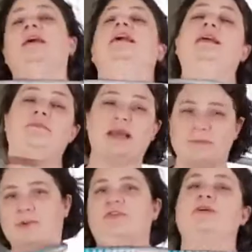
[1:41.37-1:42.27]
And I'm not
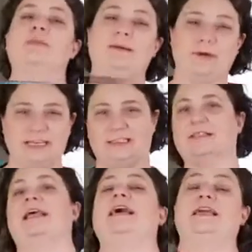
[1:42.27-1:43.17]
moving my waist a
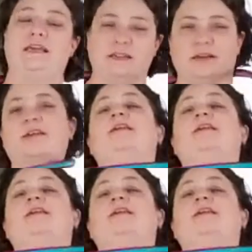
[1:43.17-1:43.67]
lot either,